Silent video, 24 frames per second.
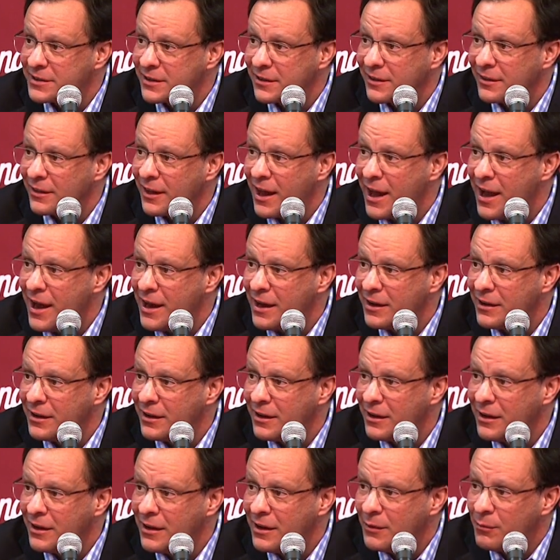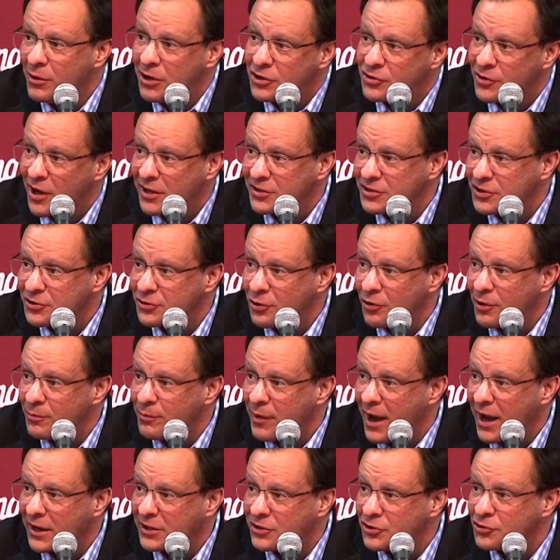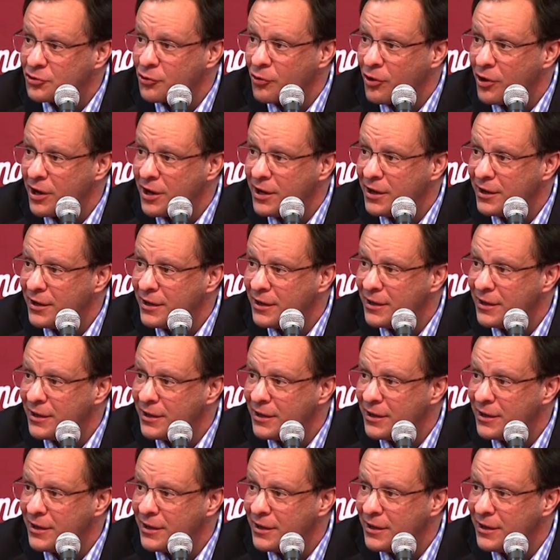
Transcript: to the lane, but he tries to throw it back to Troy.